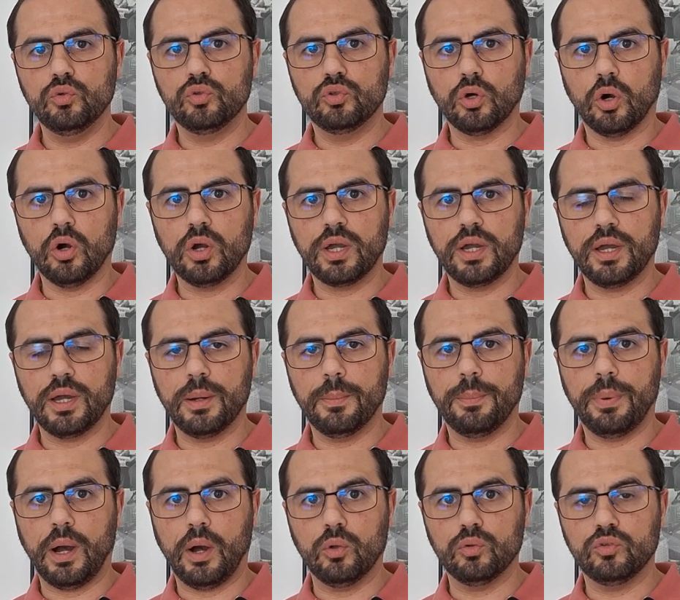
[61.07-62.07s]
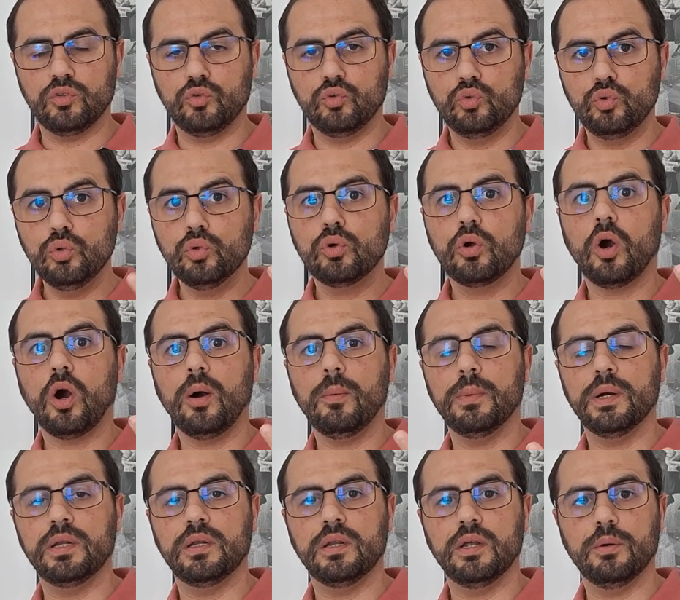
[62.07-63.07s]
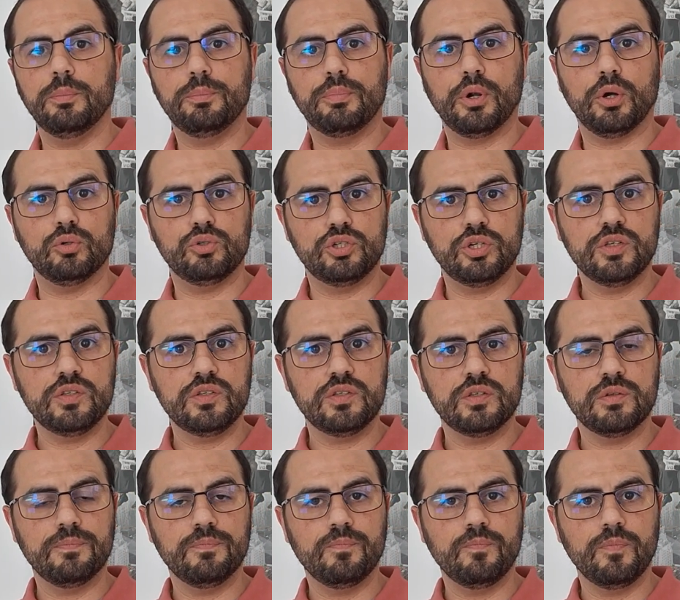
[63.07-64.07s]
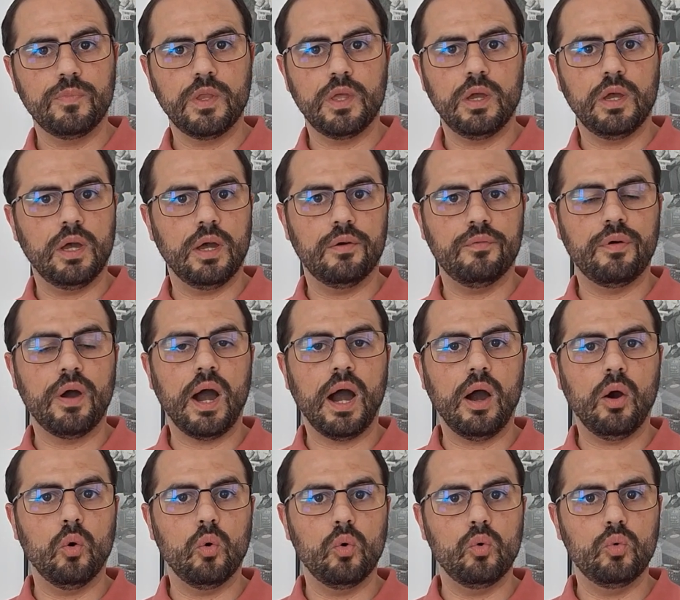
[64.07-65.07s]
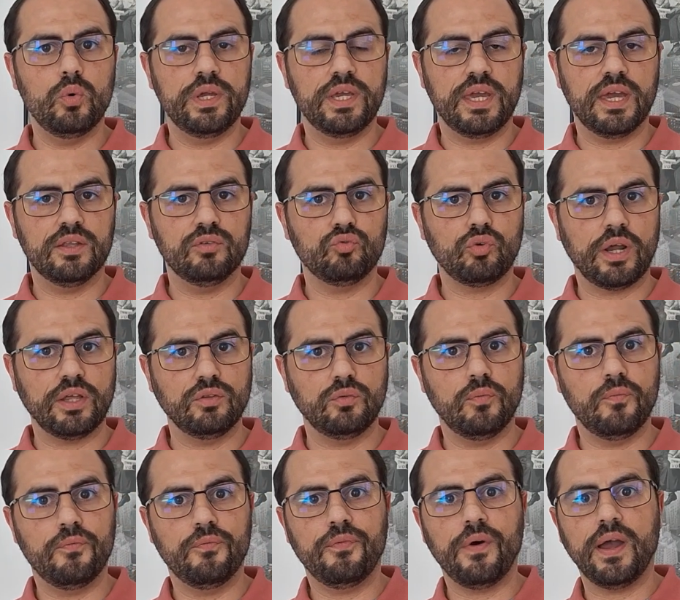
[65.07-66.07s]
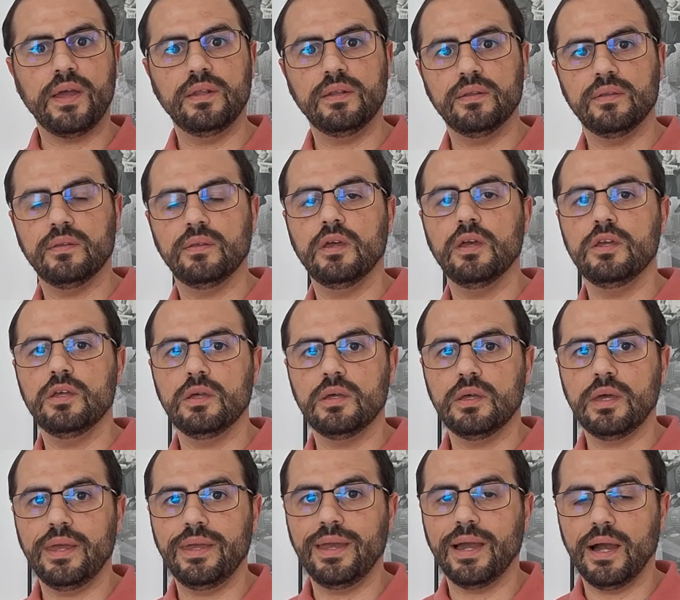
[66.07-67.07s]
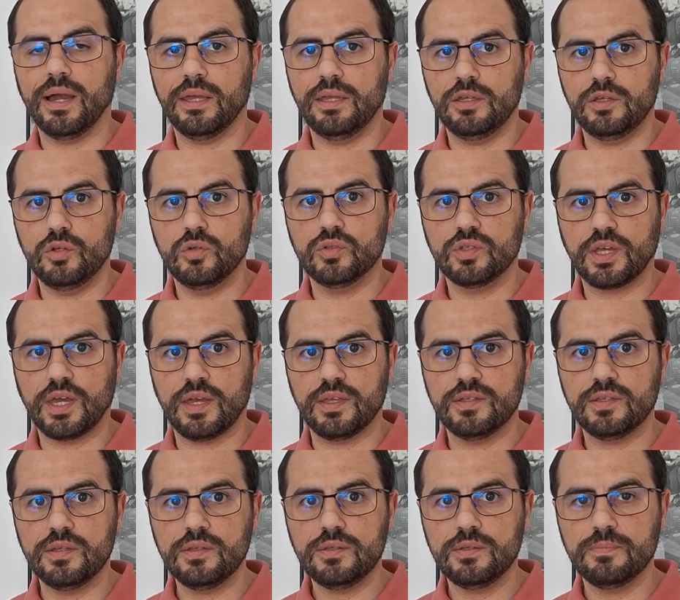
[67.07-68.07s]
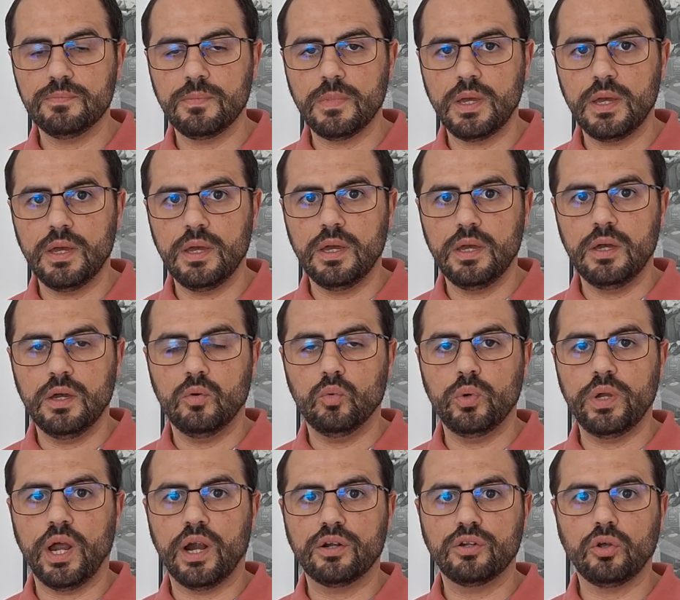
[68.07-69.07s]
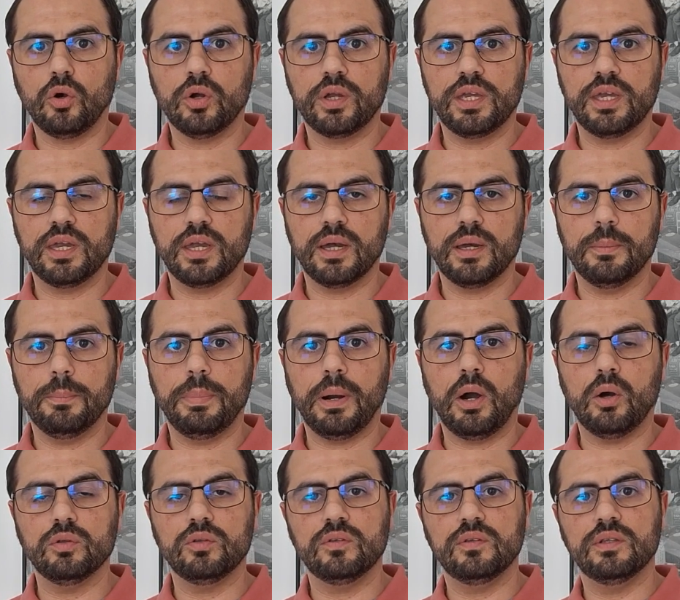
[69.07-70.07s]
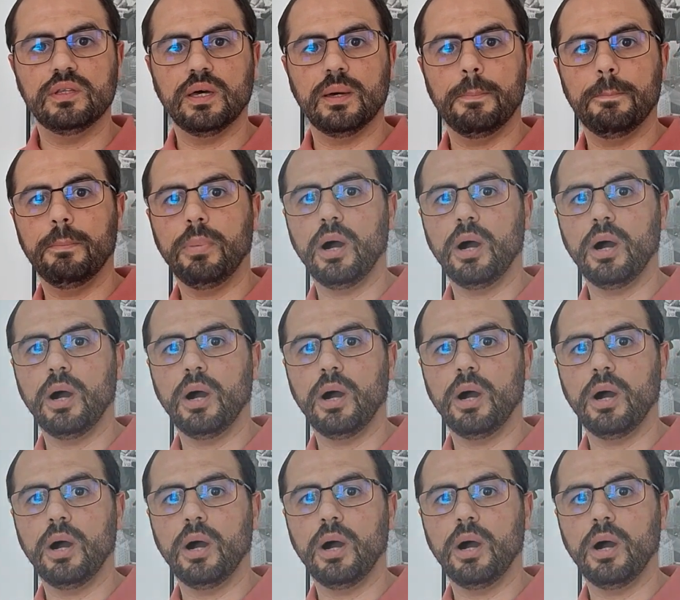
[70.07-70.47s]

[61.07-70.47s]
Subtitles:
to talk about two common approaches of how we can try to find AI use cases. We are talking about the